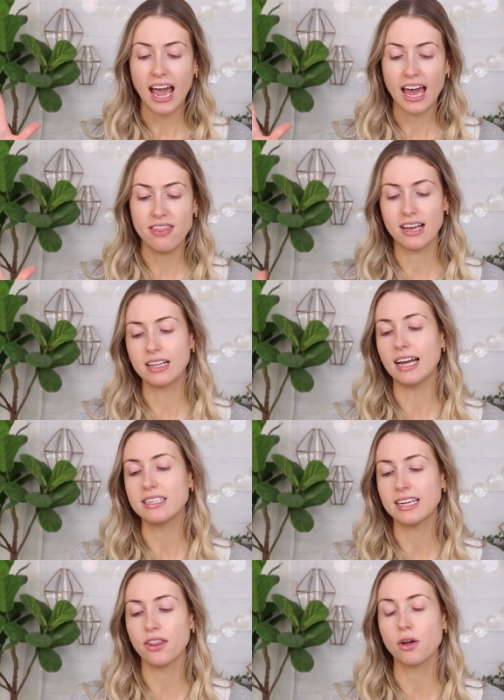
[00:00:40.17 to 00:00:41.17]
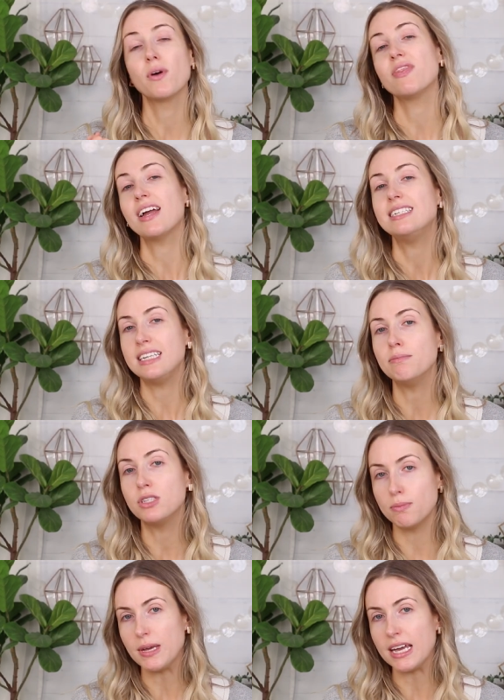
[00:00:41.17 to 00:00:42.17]
and they collect together what they deem
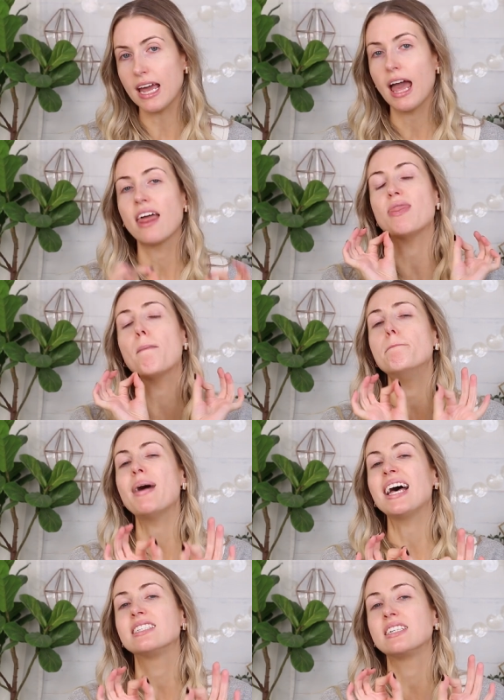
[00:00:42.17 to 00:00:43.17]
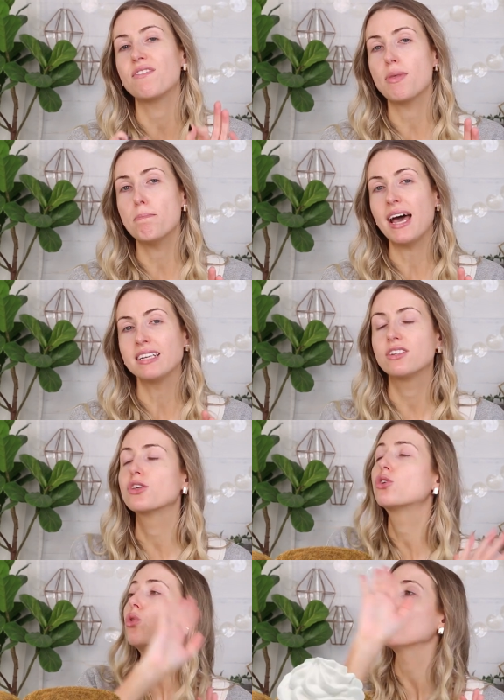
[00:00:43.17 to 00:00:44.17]
to be the best of the best,
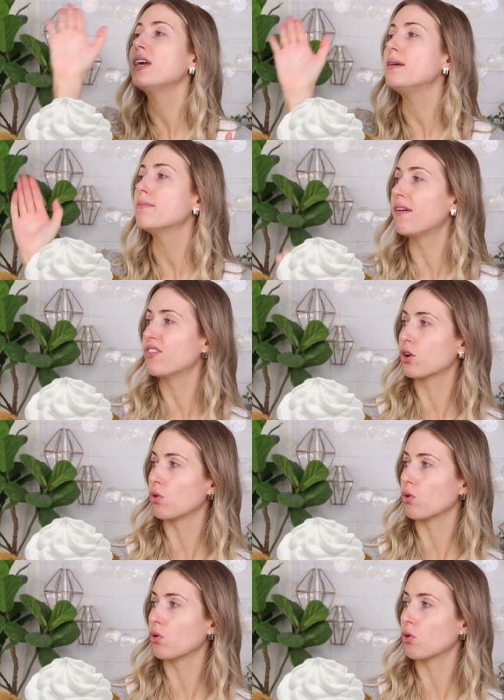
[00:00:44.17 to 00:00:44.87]
the cream of the